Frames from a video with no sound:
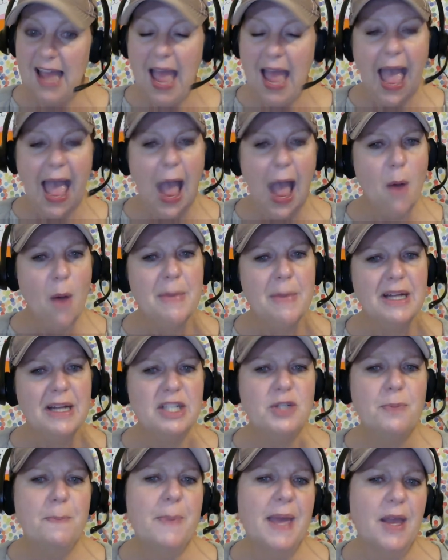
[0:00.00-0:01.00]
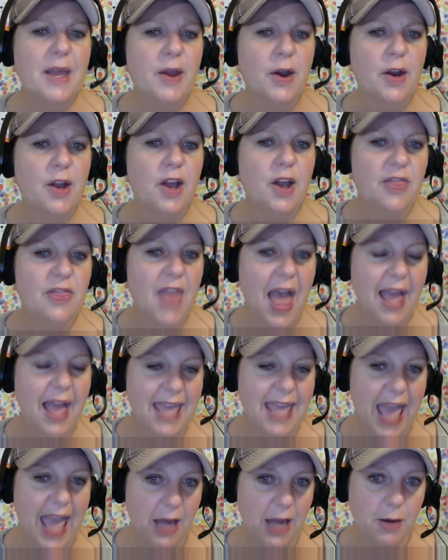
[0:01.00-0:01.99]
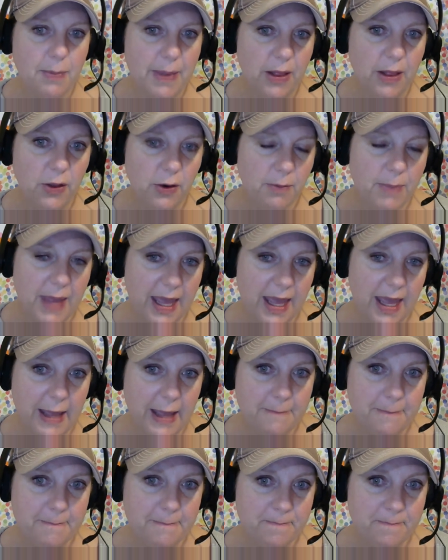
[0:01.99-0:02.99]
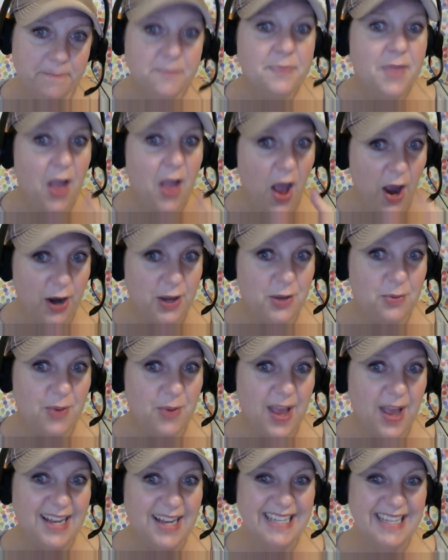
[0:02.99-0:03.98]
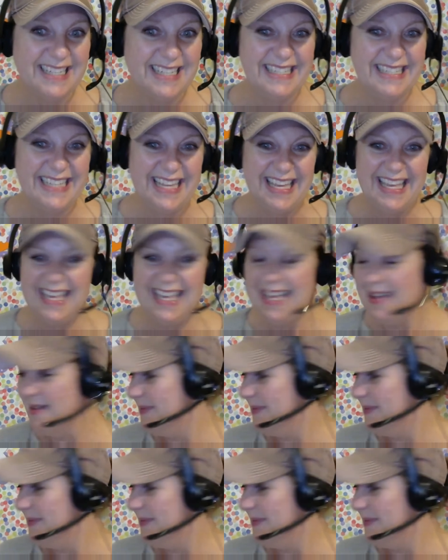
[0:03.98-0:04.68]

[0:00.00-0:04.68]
How much bigger could that caterpillar be? Are you ready to see?